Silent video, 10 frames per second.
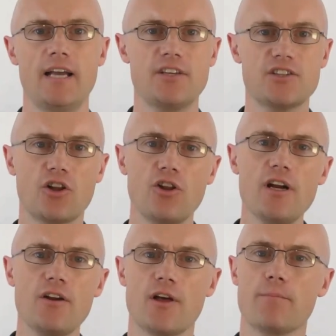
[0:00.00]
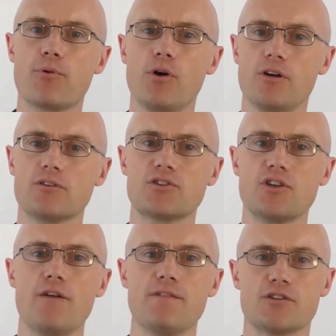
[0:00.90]
is clear that
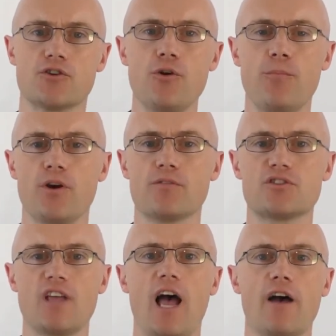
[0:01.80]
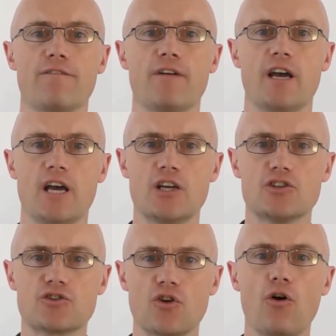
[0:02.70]
product-service grouping of staff
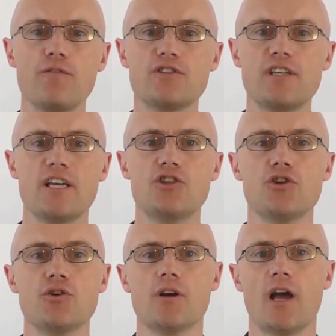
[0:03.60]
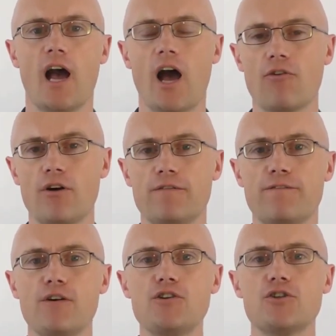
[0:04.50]
solves the issue around
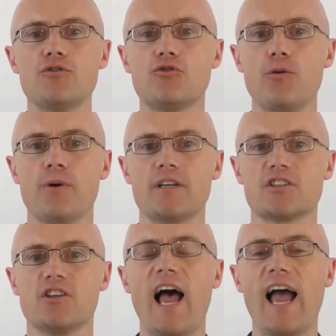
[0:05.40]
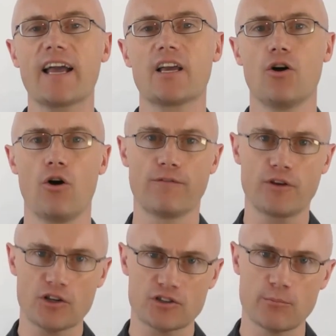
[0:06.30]
functional grouping's lack of
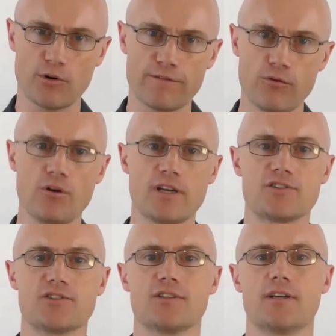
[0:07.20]
customer focus.